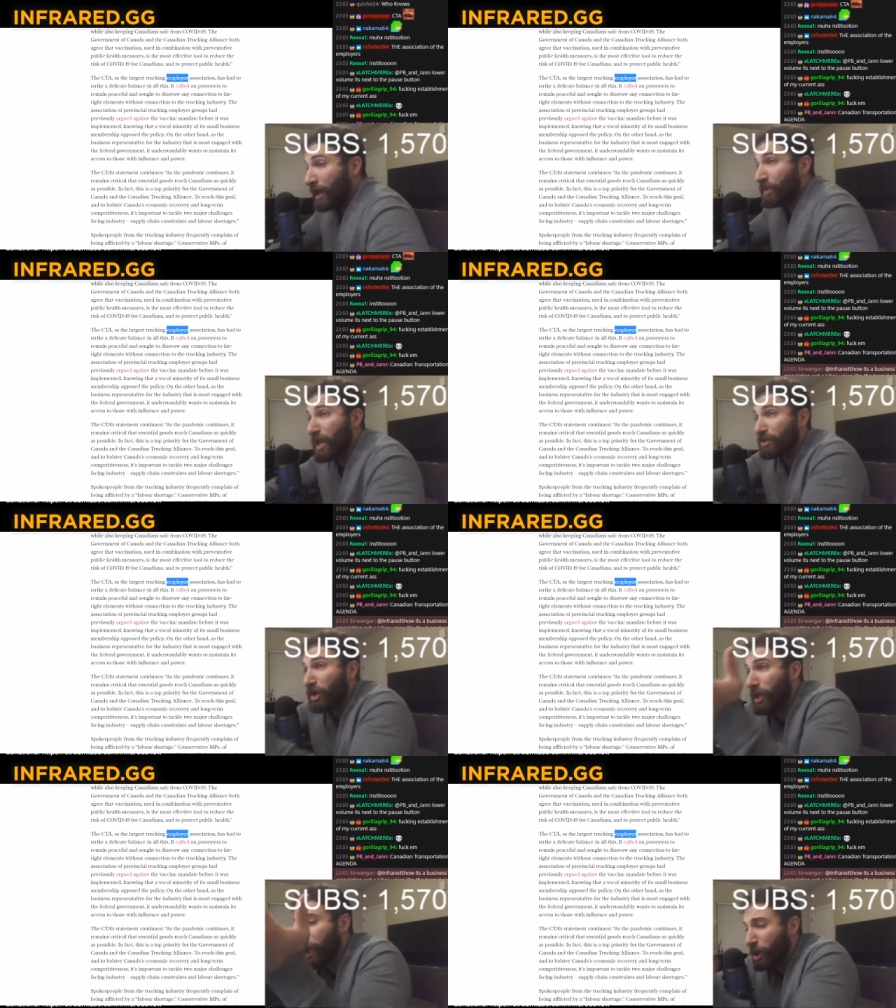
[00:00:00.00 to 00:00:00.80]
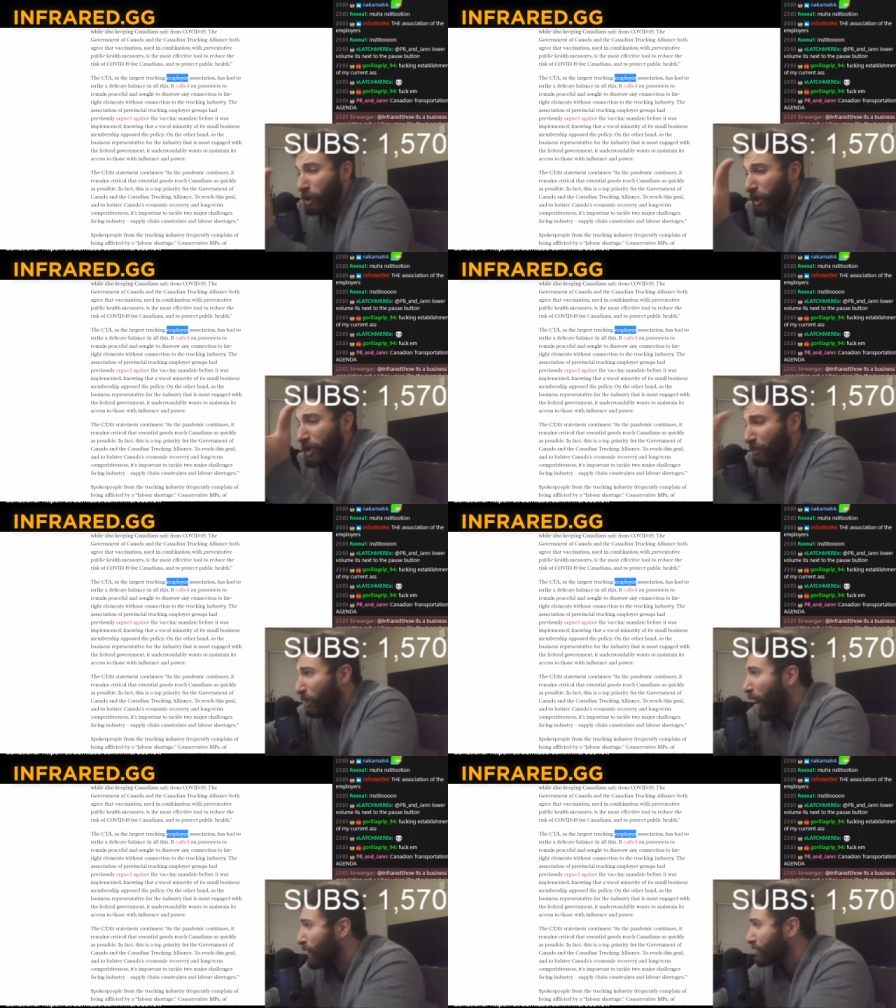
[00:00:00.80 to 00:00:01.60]
These are literally the
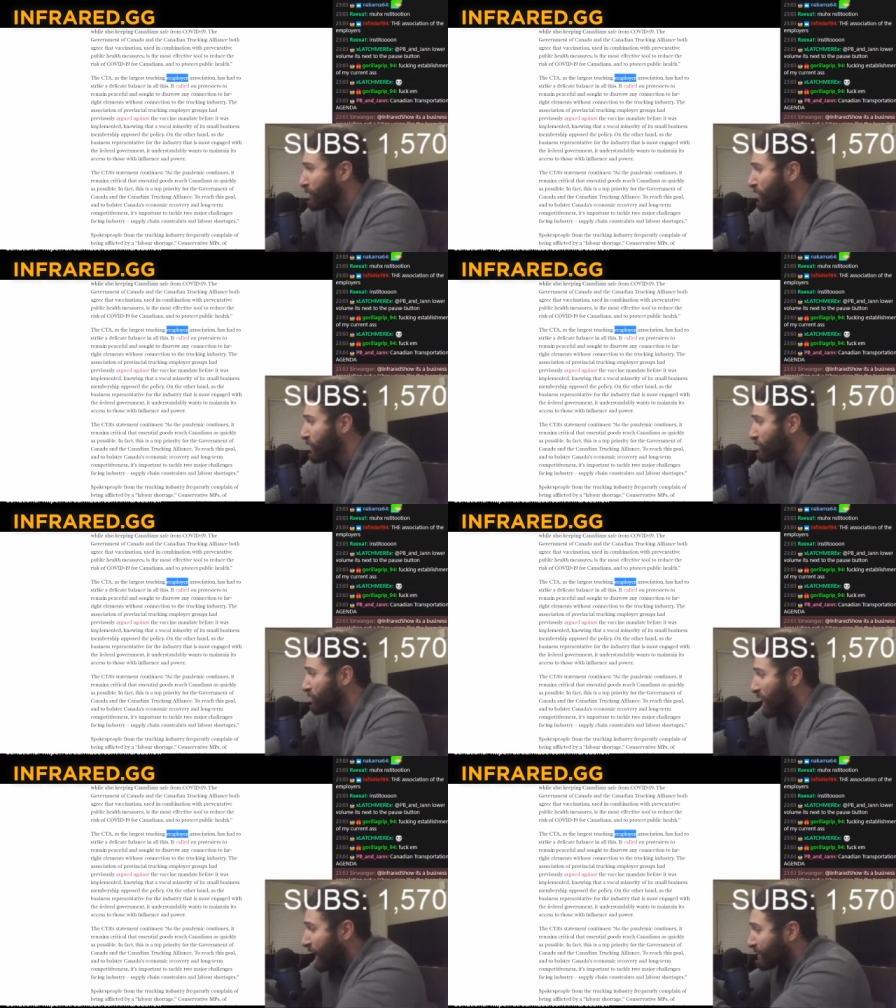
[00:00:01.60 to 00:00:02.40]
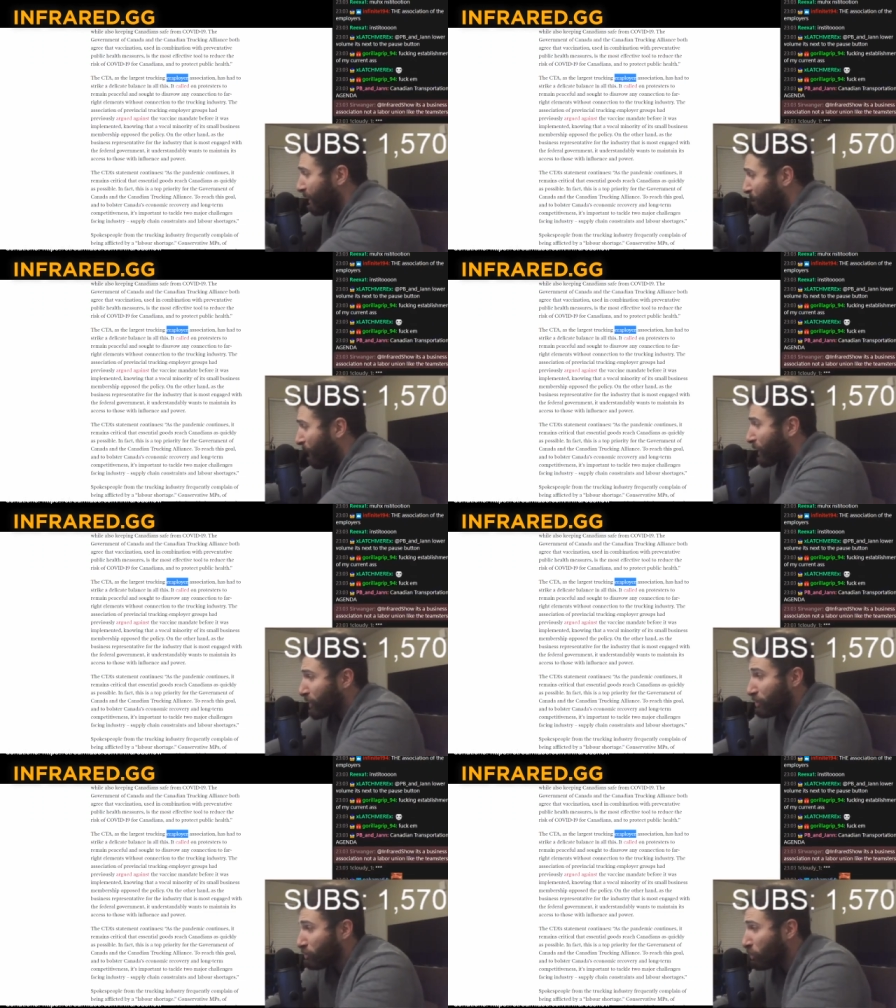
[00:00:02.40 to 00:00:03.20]
bosses. It's a
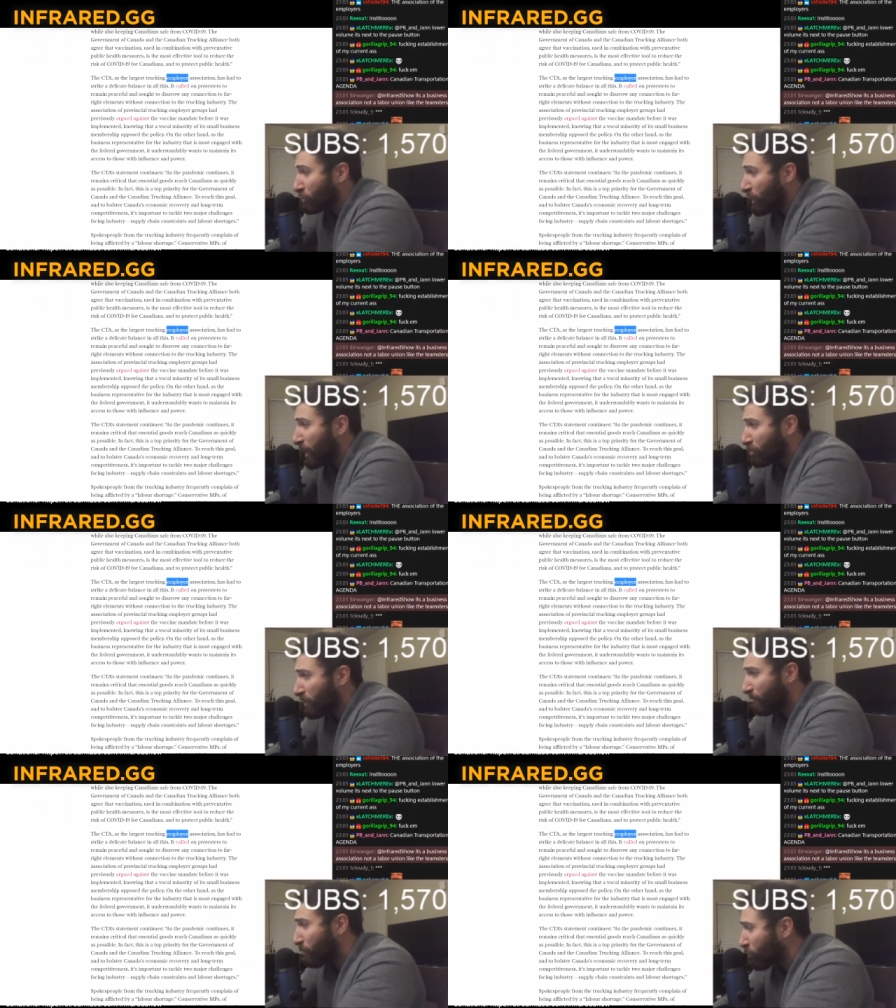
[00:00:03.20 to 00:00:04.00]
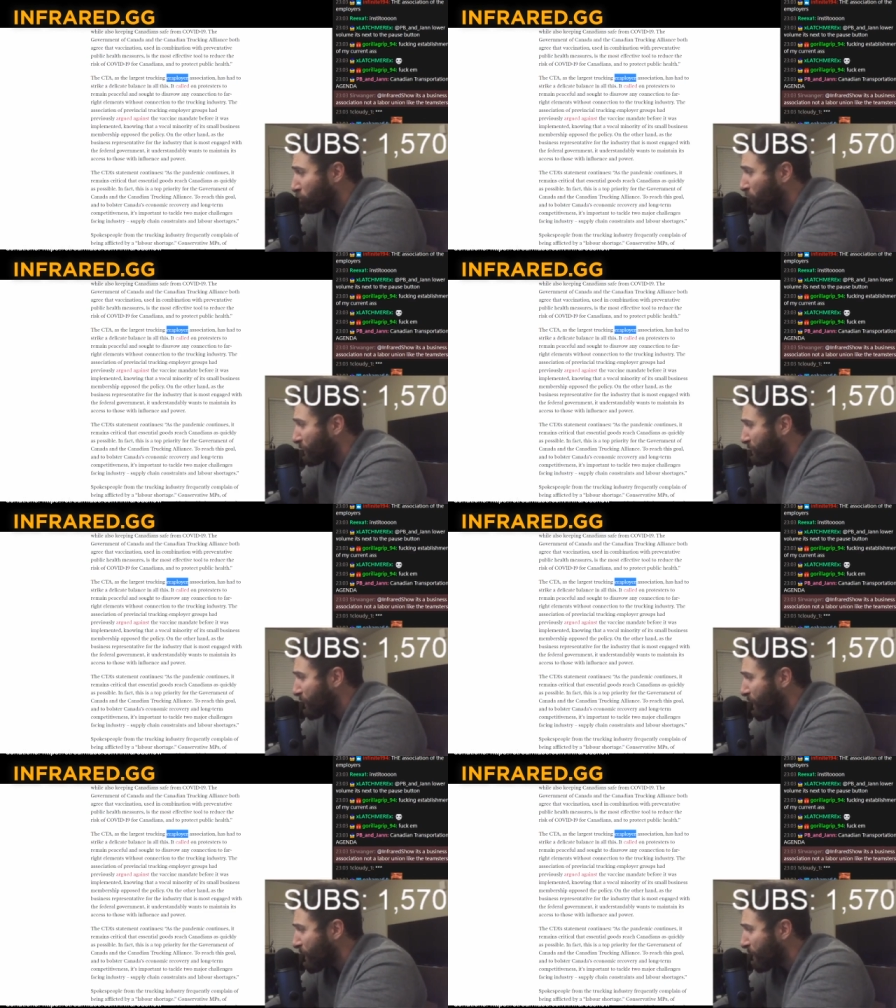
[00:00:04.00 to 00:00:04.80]
fucking association of the
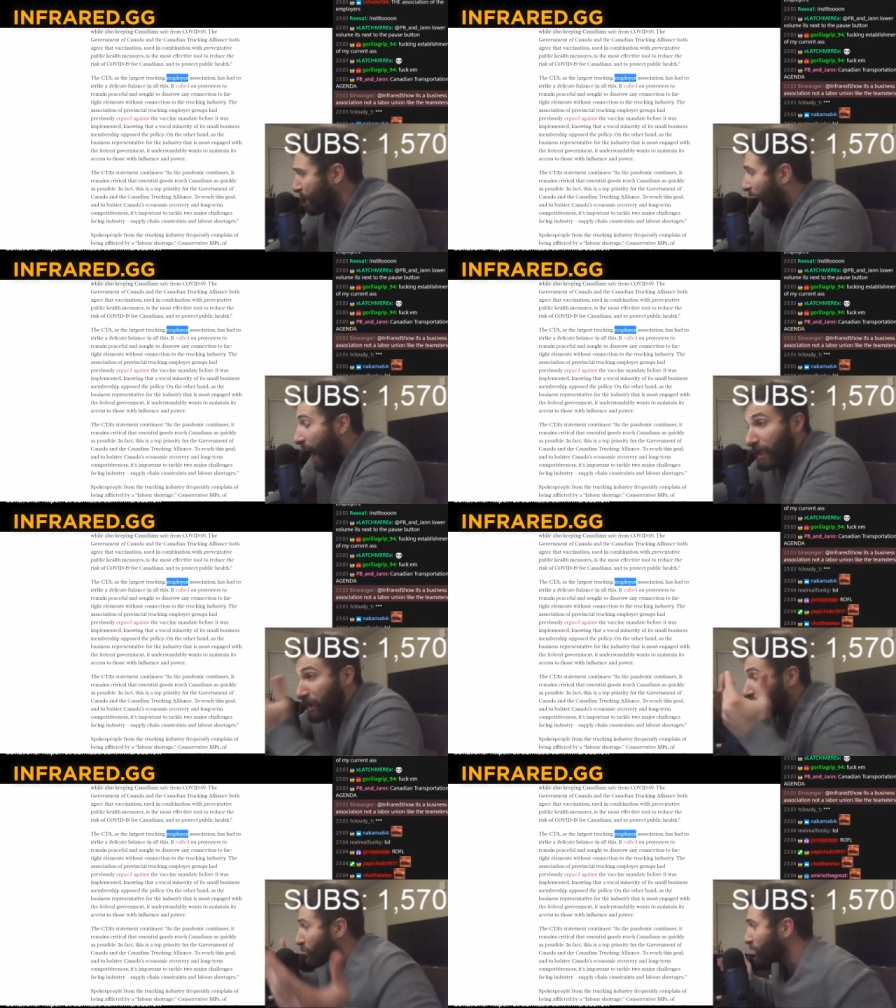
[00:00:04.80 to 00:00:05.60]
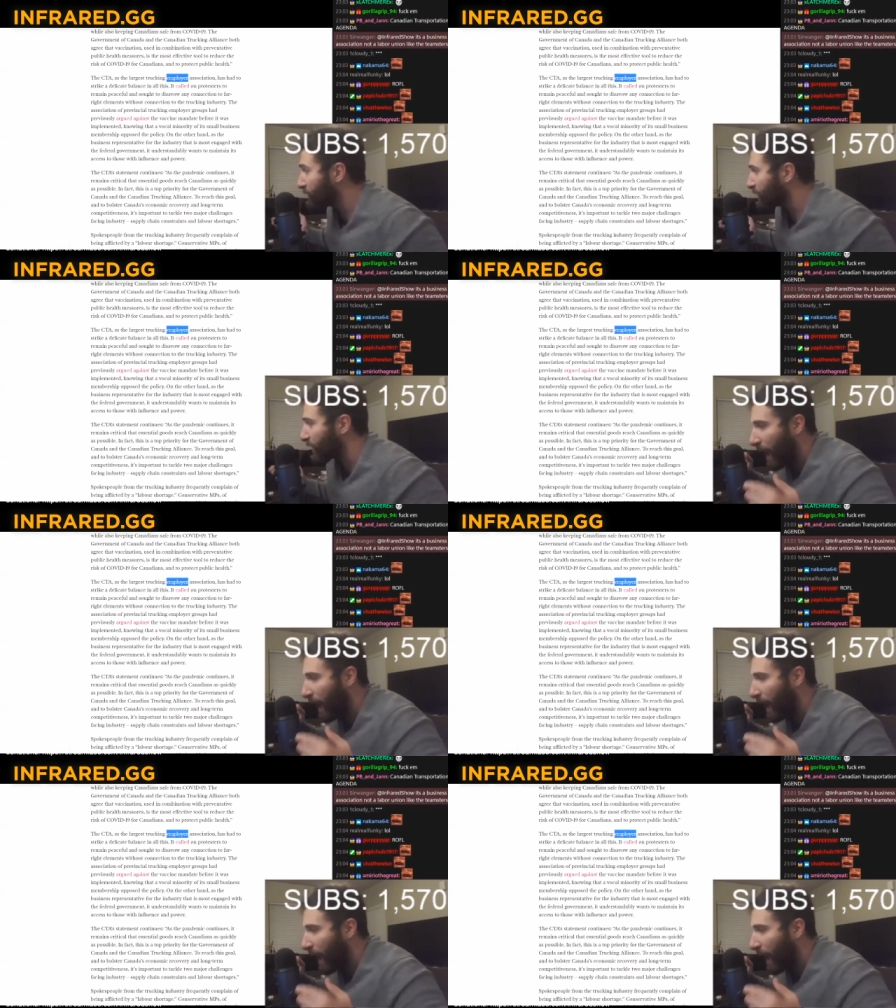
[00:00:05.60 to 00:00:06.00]
bourgeoisie. I literally didn't.